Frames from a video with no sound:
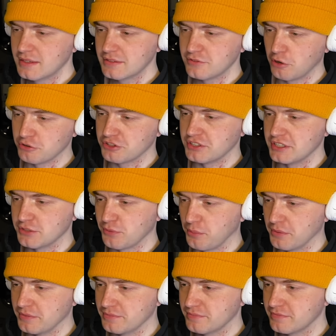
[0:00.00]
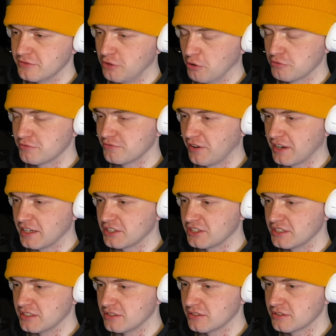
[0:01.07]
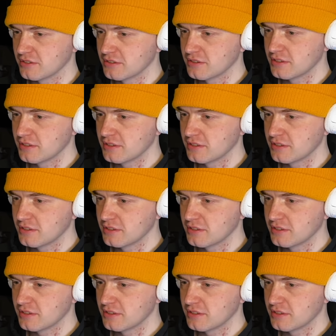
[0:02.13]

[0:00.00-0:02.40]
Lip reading: Don't sneeze, woman. Don't fucking sneeze.